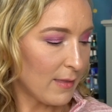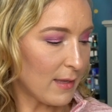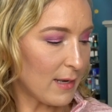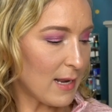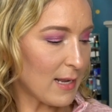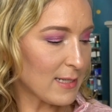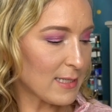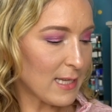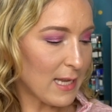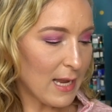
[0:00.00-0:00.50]
The
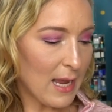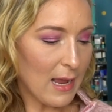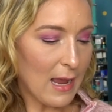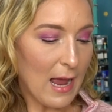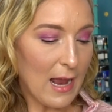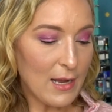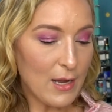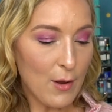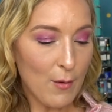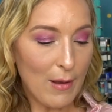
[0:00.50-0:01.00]
next thing,
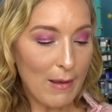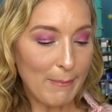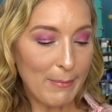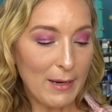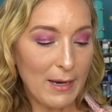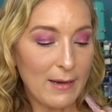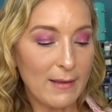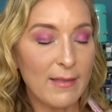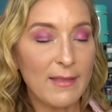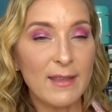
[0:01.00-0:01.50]
I know I
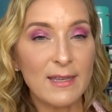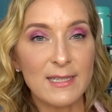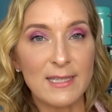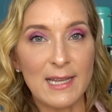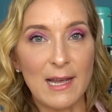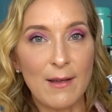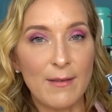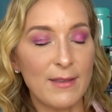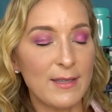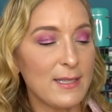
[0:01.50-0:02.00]
picked this
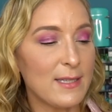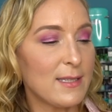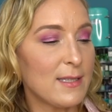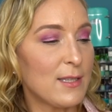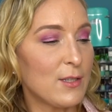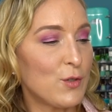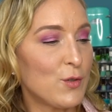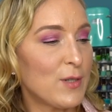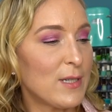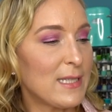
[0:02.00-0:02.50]
out. This is
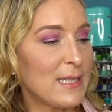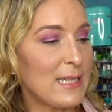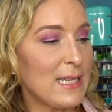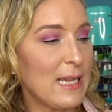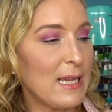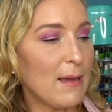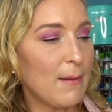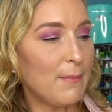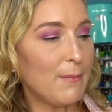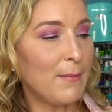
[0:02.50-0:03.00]
the
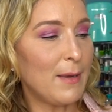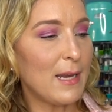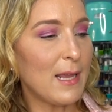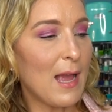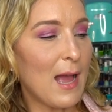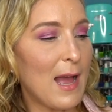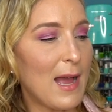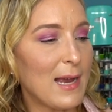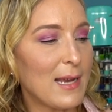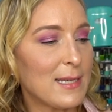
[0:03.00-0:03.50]
Trestique
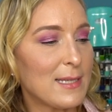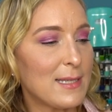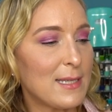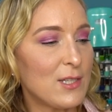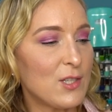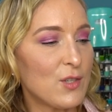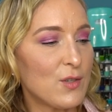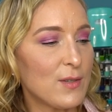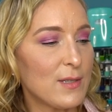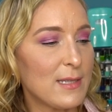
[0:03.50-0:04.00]
Mini Eye
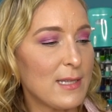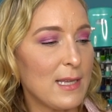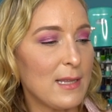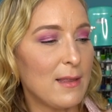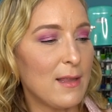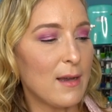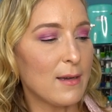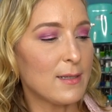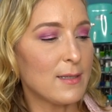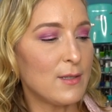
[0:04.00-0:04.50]
Essentials, the
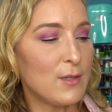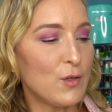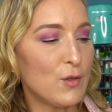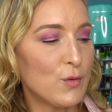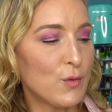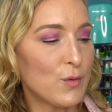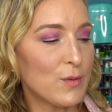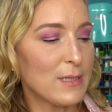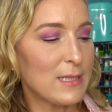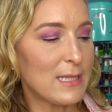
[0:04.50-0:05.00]
Luxe
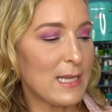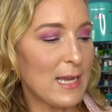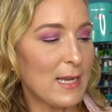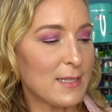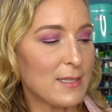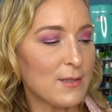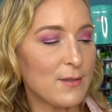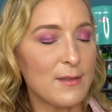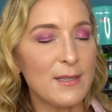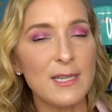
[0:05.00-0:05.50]
Neutral
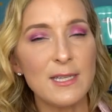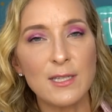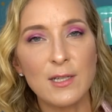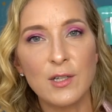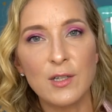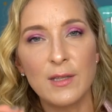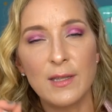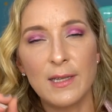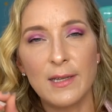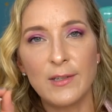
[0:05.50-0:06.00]
Set. So these
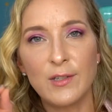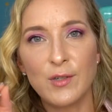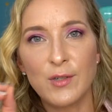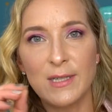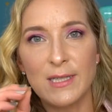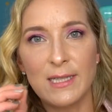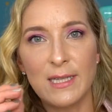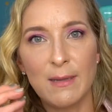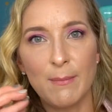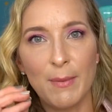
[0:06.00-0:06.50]
are the
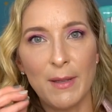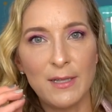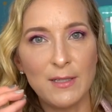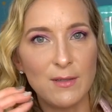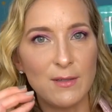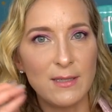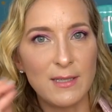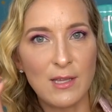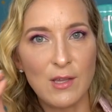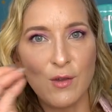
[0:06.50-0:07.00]
Trestique
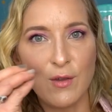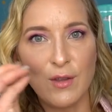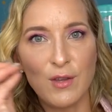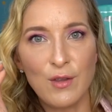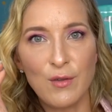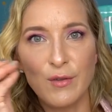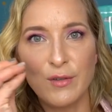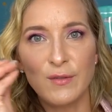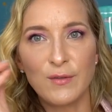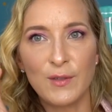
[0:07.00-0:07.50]
pencils that you
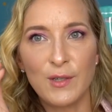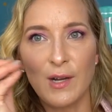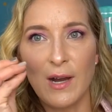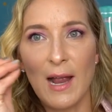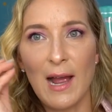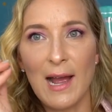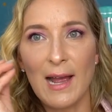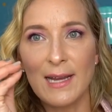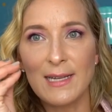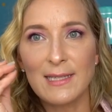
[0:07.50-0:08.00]
can use for
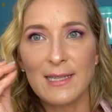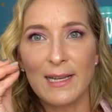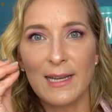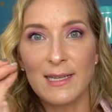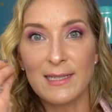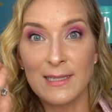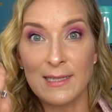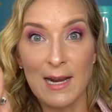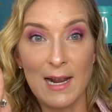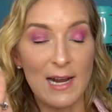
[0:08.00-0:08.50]
your eyes like
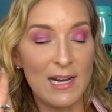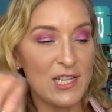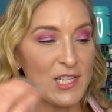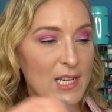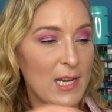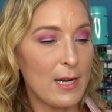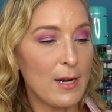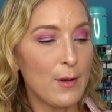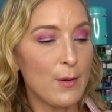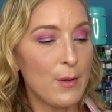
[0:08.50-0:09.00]
it's an
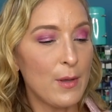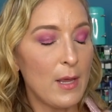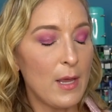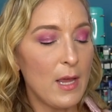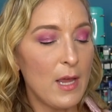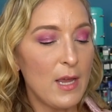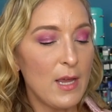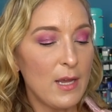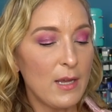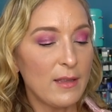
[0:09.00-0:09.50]
eyeshadow.
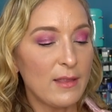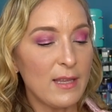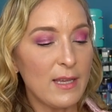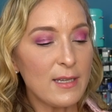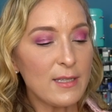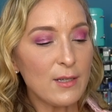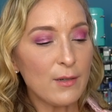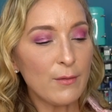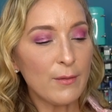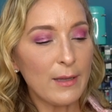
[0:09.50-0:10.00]

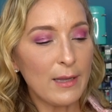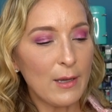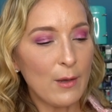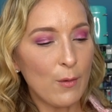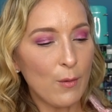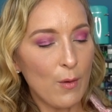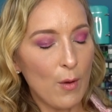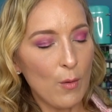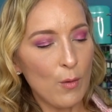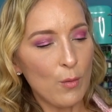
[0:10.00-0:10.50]
These are really
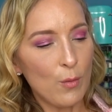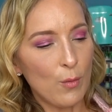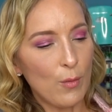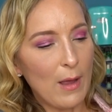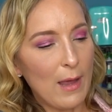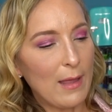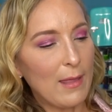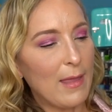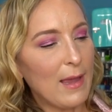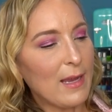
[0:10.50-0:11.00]
cool. Oh,
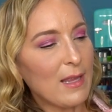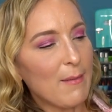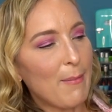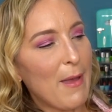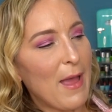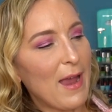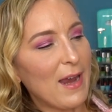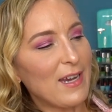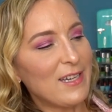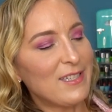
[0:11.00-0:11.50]
I like the
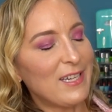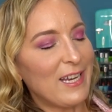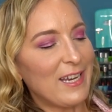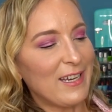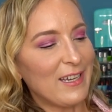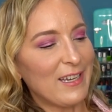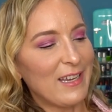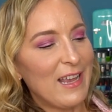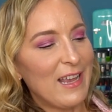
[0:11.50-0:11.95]
packaging.